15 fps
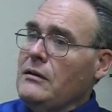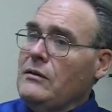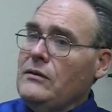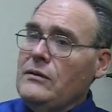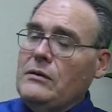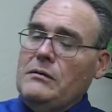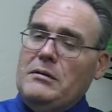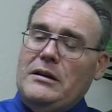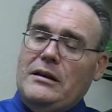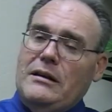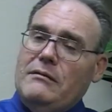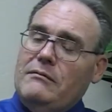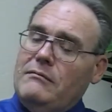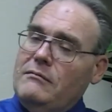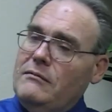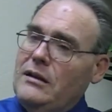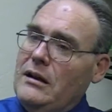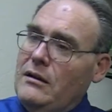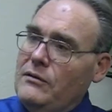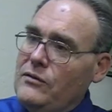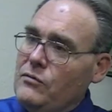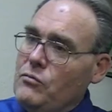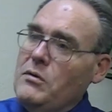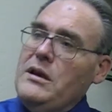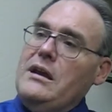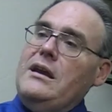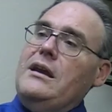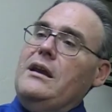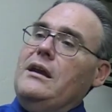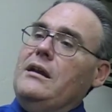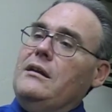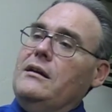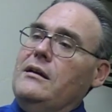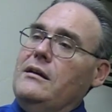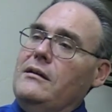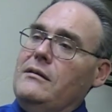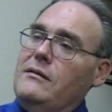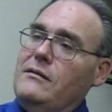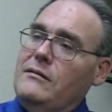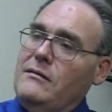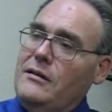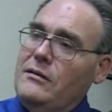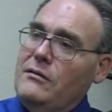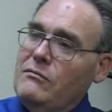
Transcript: So you got this rain, and it's